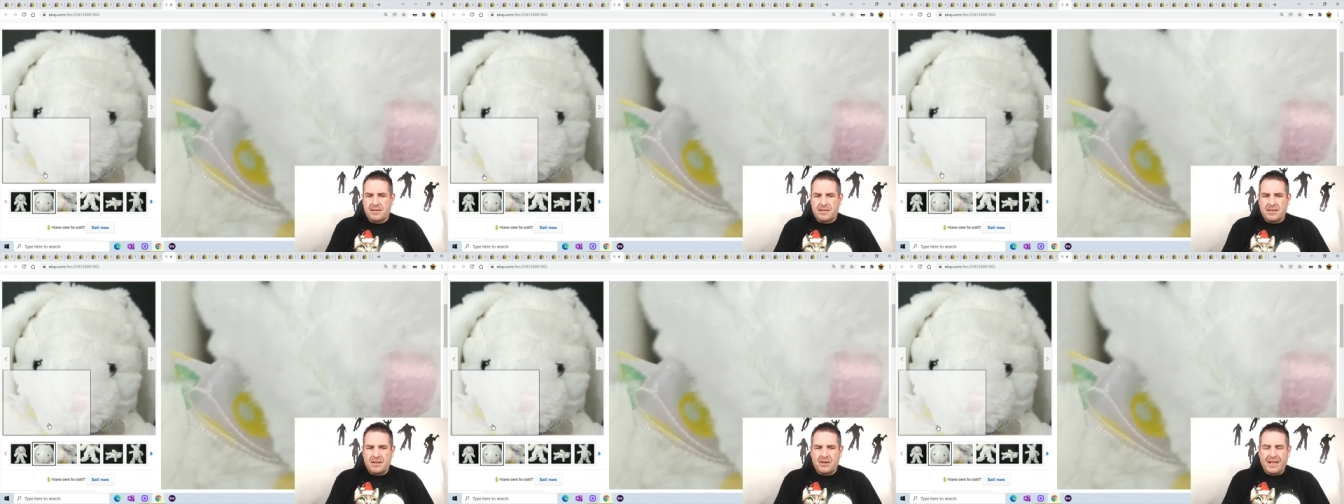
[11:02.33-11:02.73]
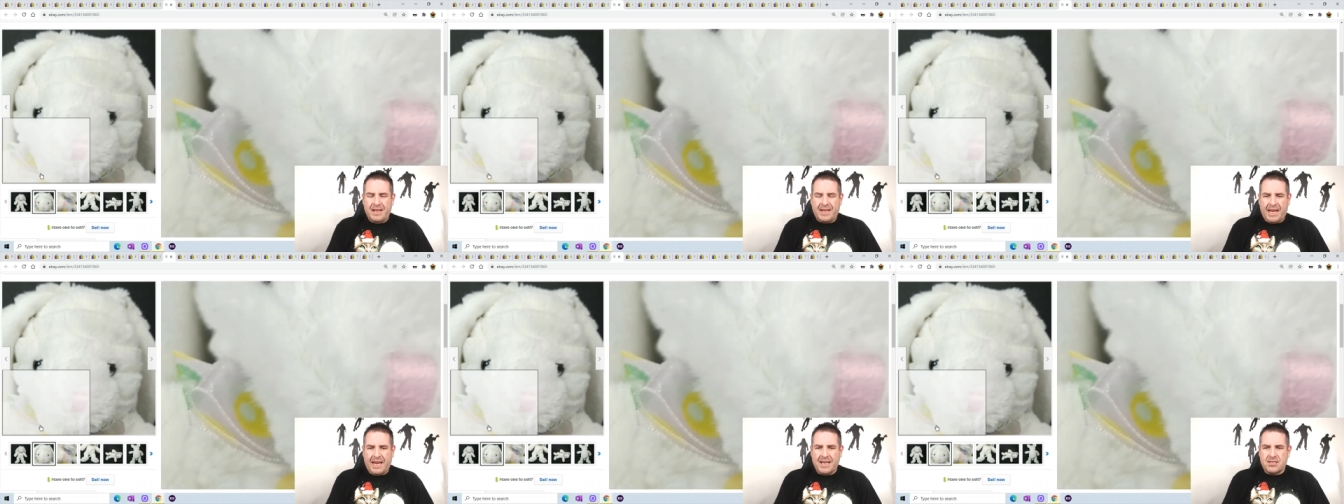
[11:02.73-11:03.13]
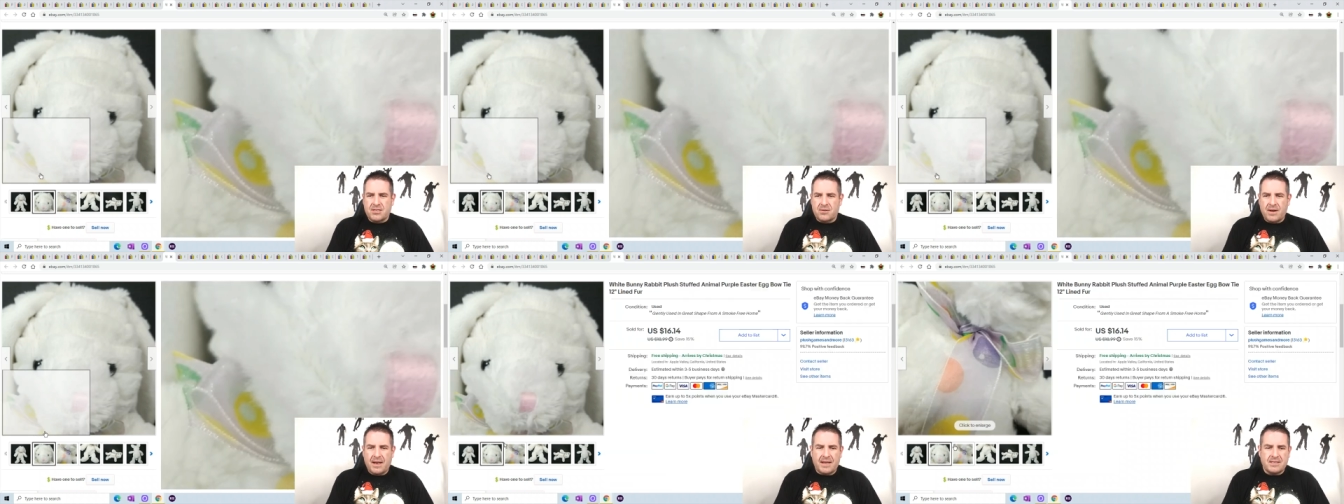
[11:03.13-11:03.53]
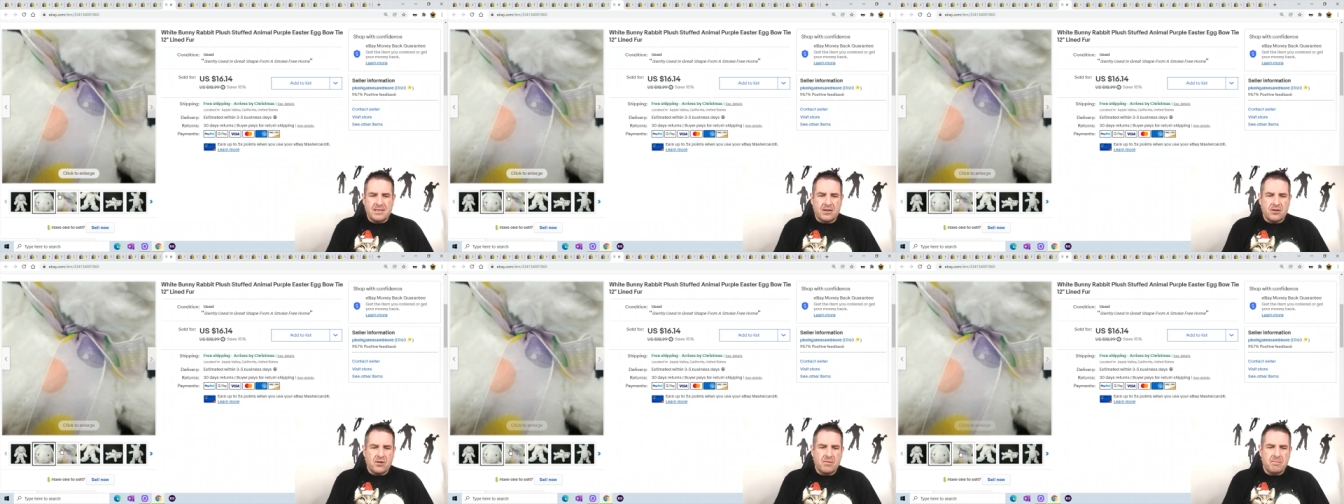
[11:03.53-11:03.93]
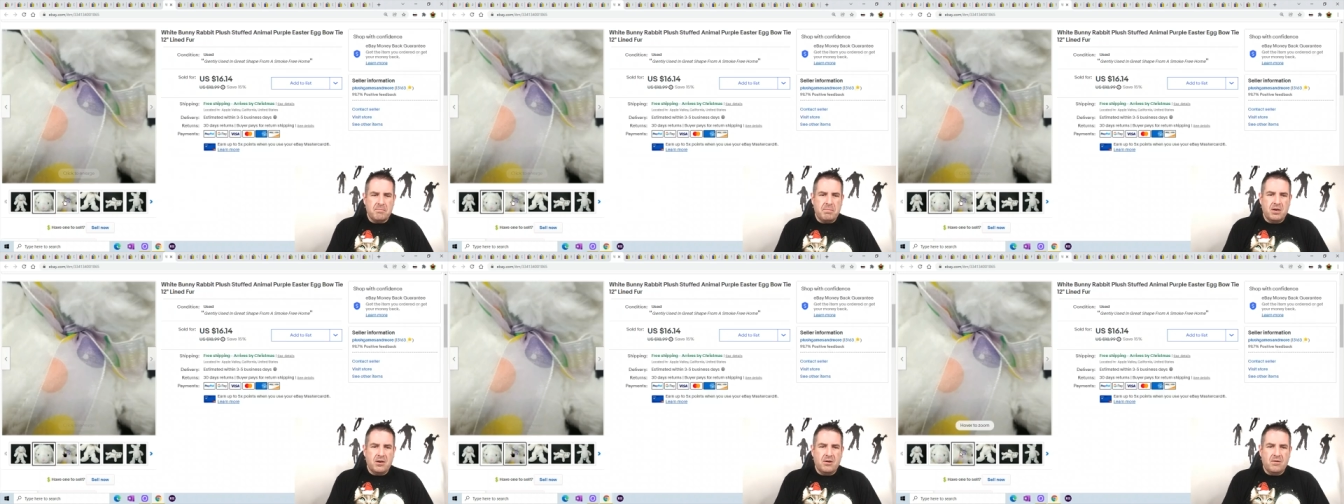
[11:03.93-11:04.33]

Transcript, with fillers: they're like Easter eggs on her bow.